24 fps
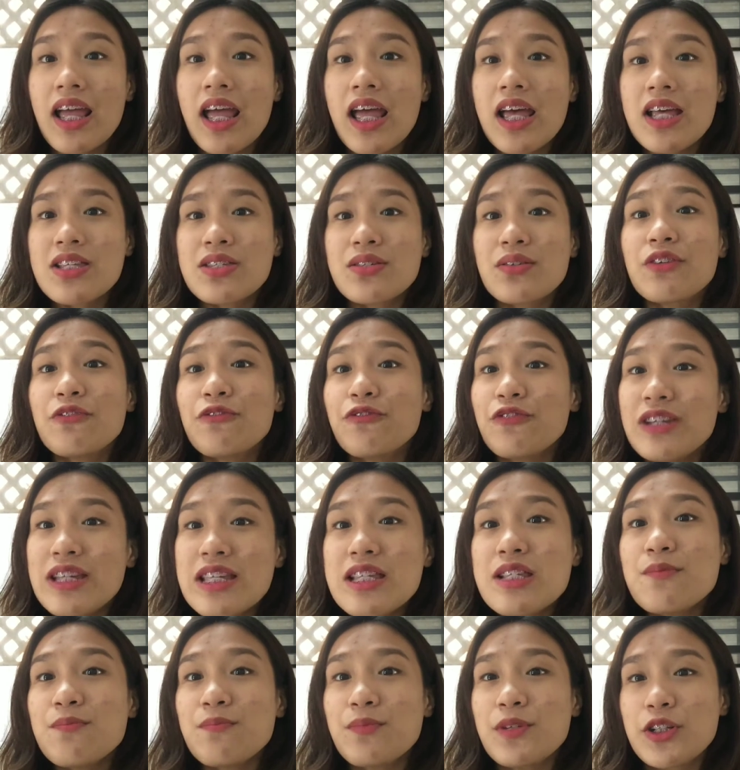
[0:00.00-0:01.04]
So the
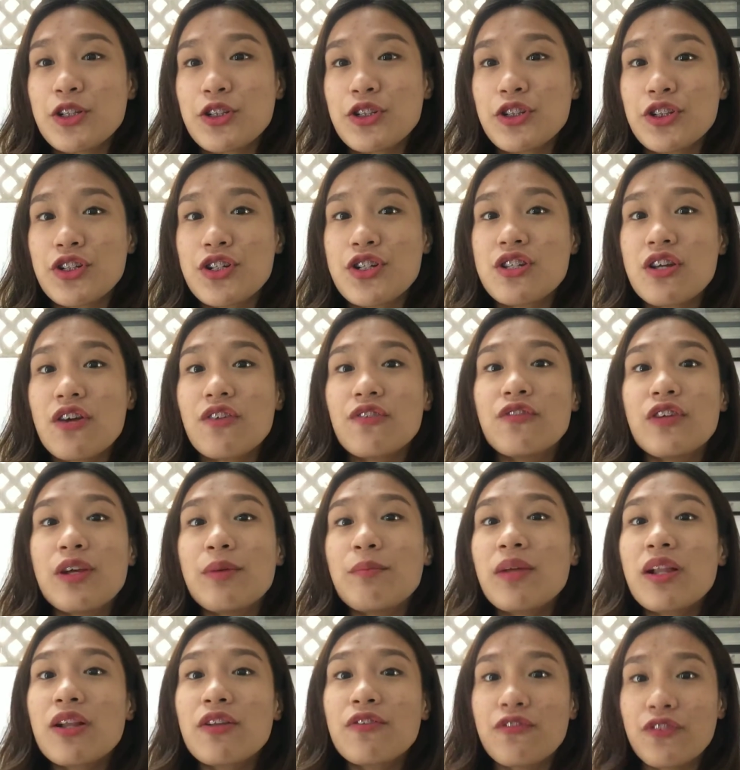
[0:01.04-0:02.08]
face features a
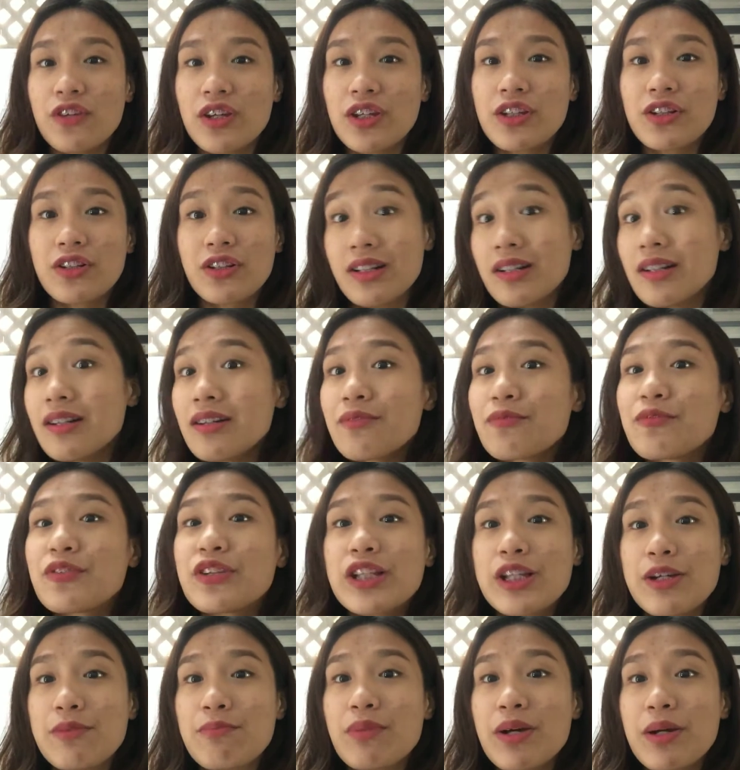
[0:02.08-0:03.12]
female figure
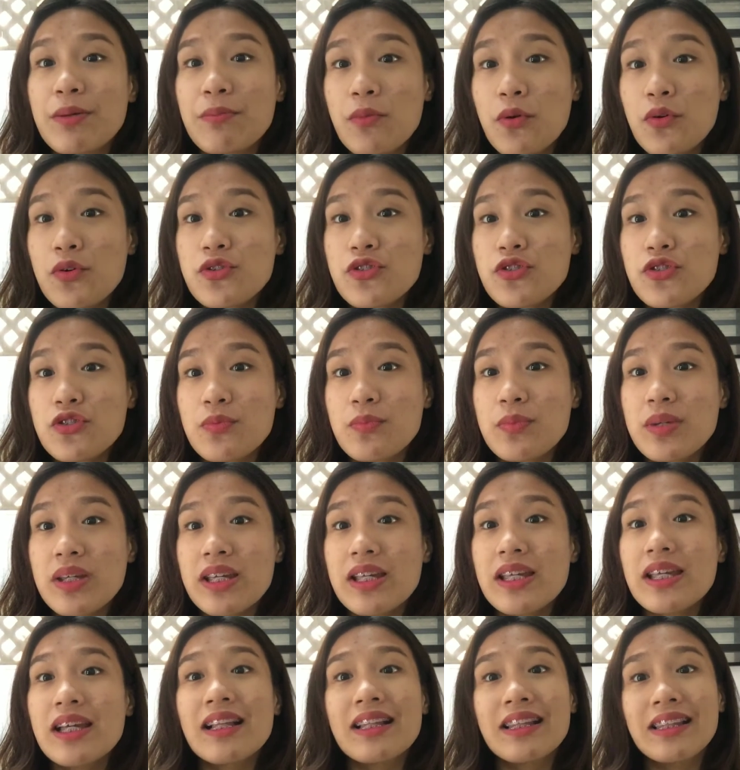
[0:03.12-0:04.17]
believed by most to
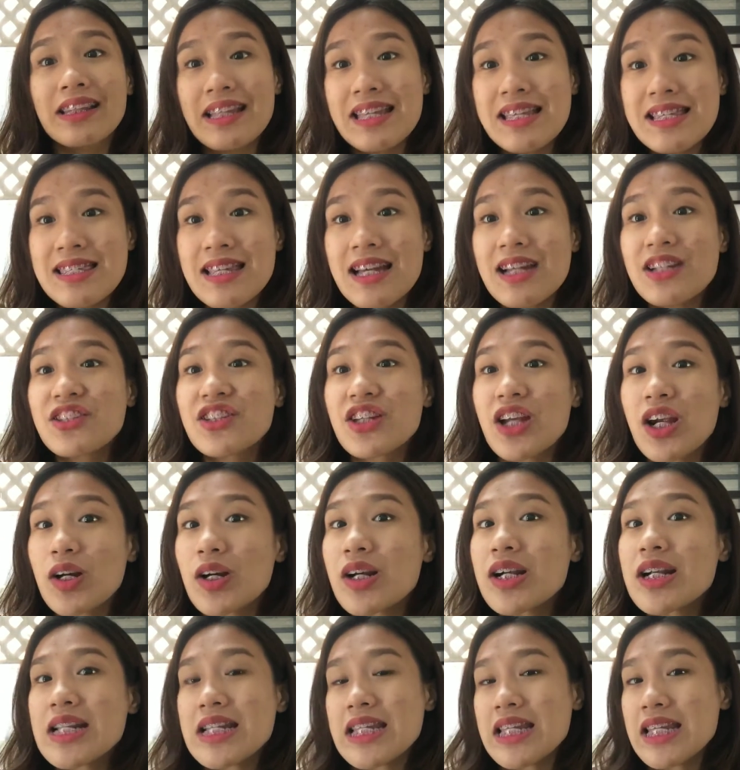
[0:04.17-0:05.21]
be Lisa
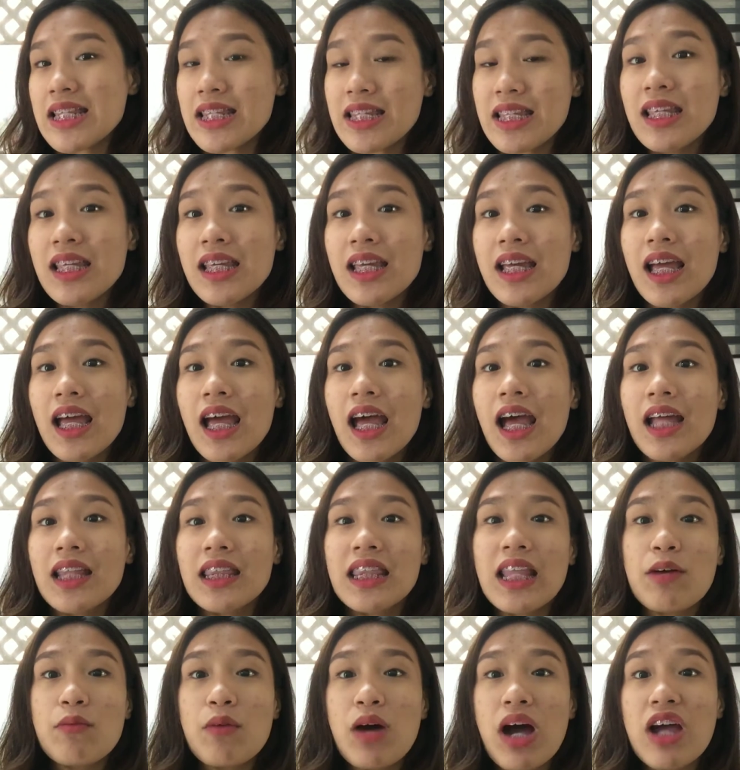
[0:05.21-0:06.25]
Gherardini,
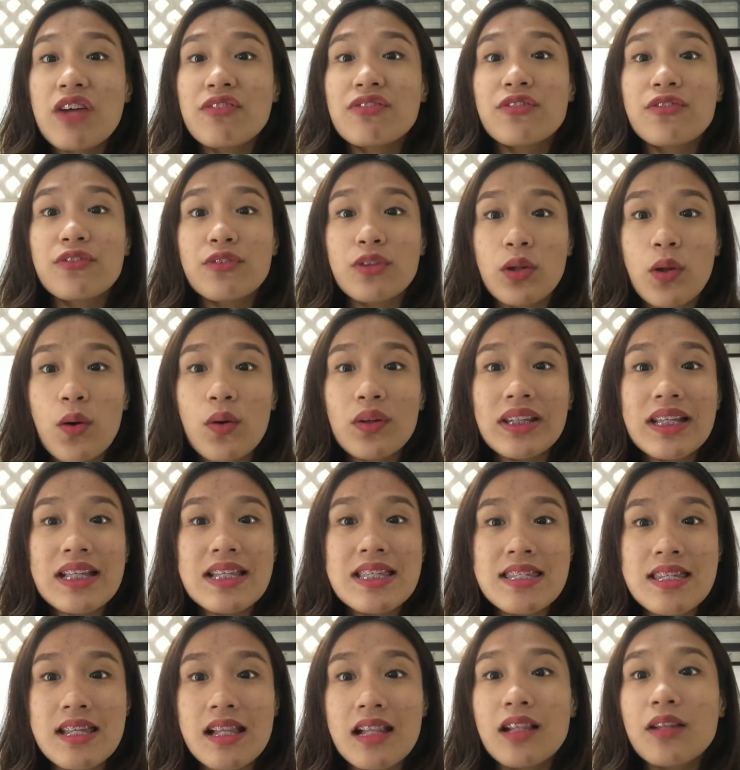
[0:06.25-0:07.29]
the wife of cloth
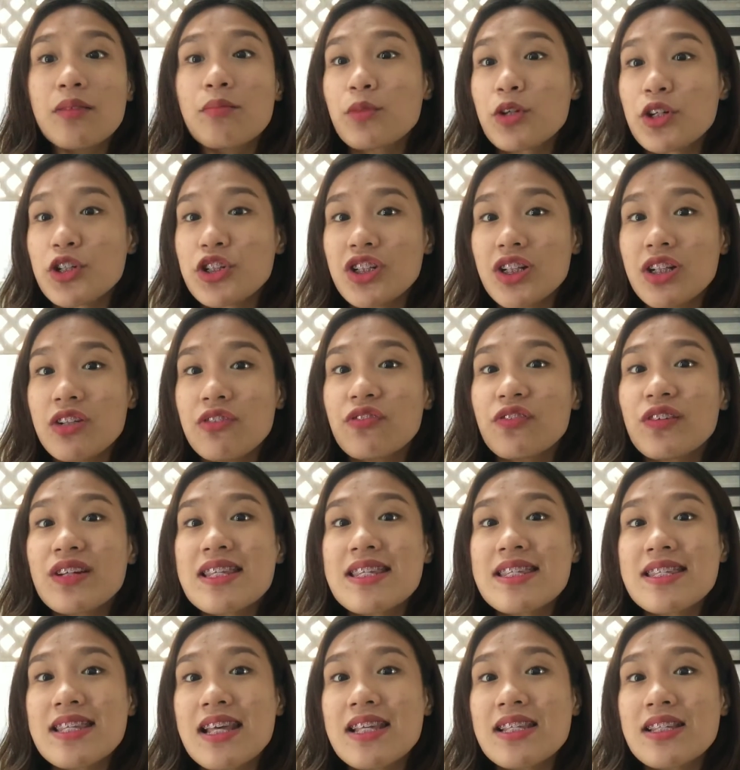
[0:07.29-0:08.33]
and silk merchant
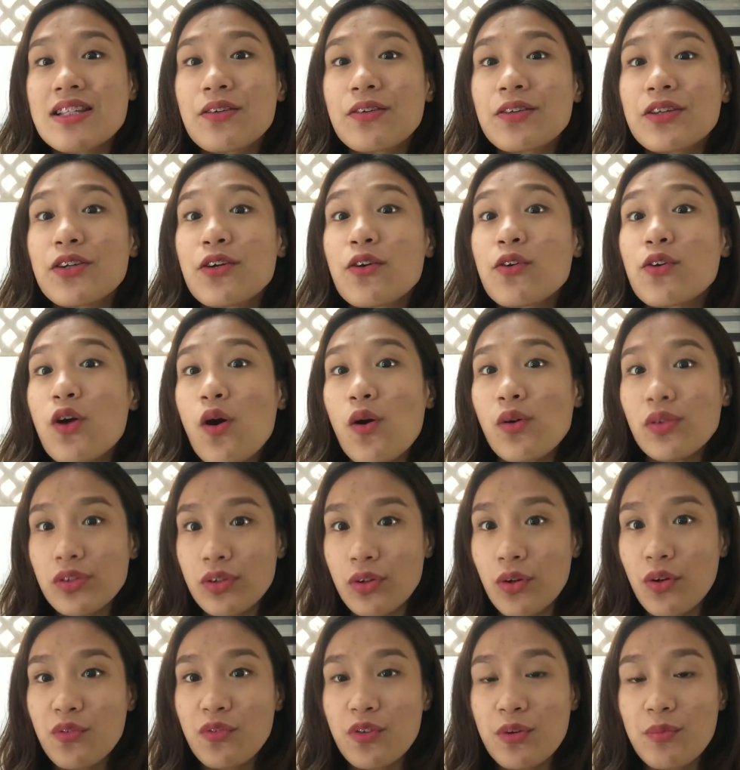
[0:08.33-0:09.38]
Francesco
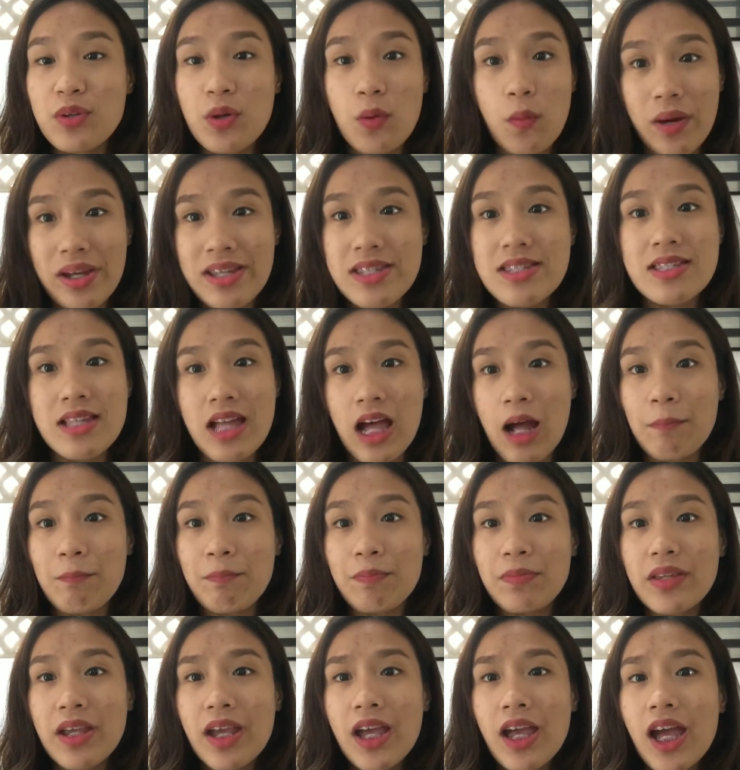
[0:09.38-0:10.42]
Giocondo from the waist up,
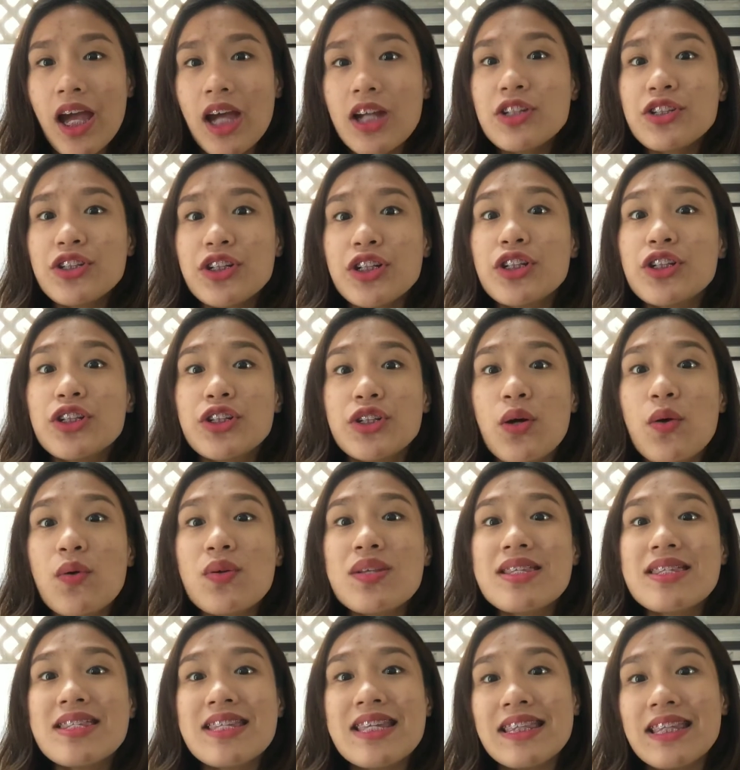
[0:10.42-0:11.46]
and she is
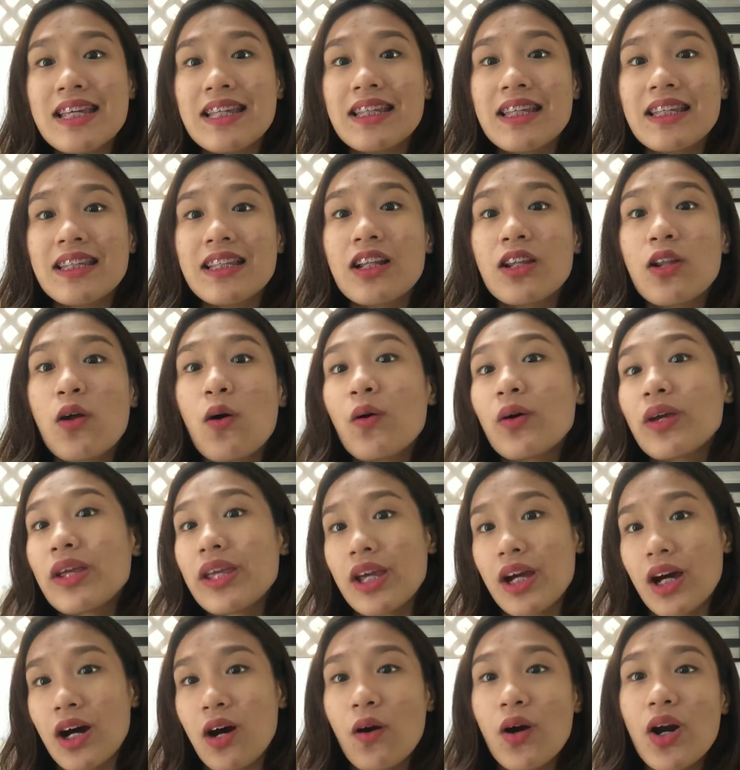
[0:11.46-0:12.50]
shown seated in a
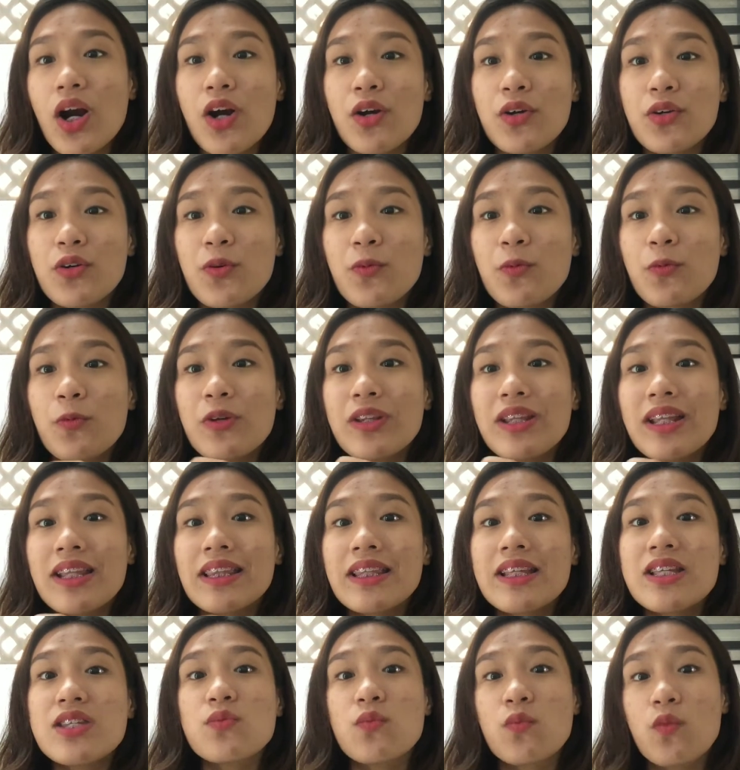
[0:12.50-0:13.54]
loggia or a room with at
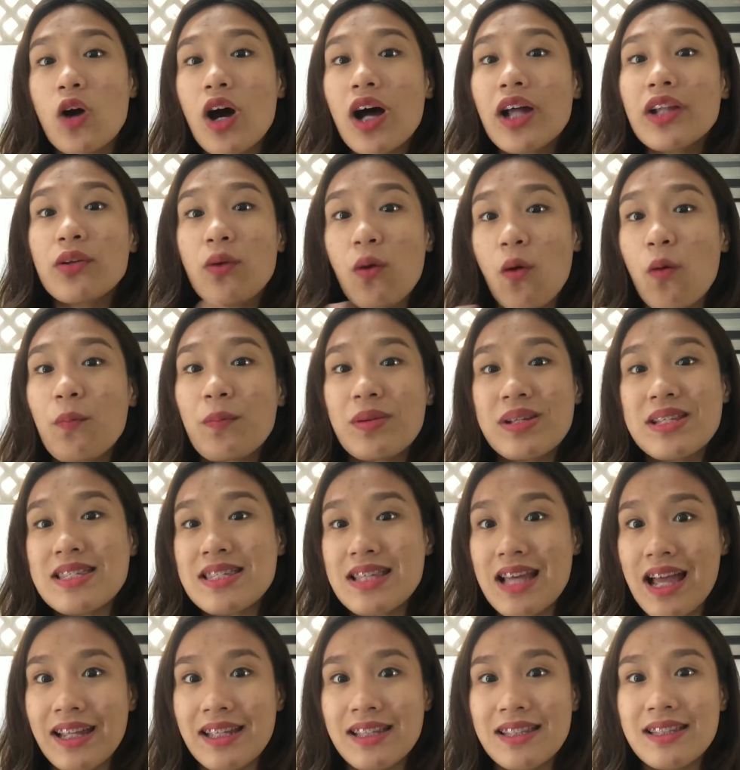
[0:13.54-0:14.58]
least one open
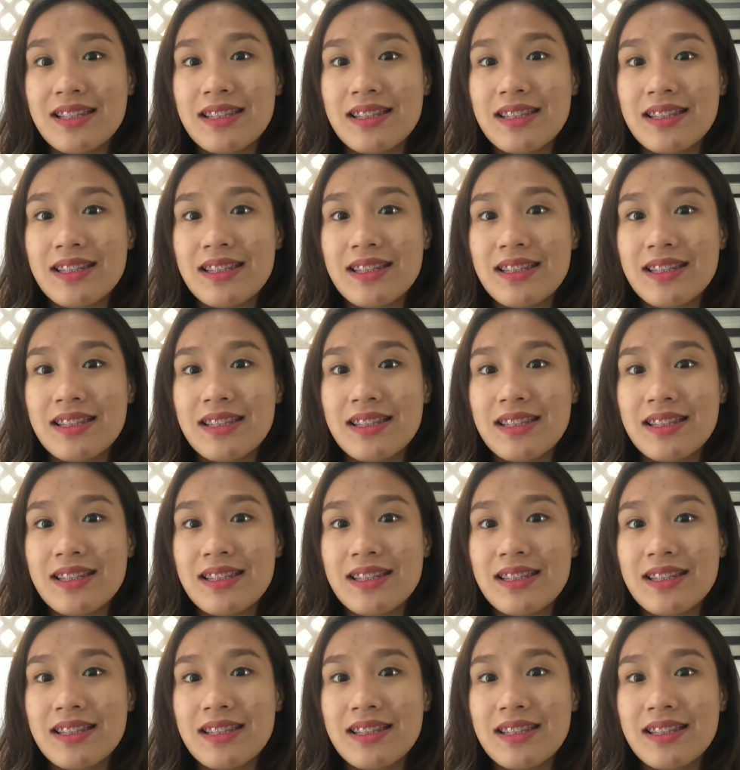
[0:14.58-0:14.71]
side.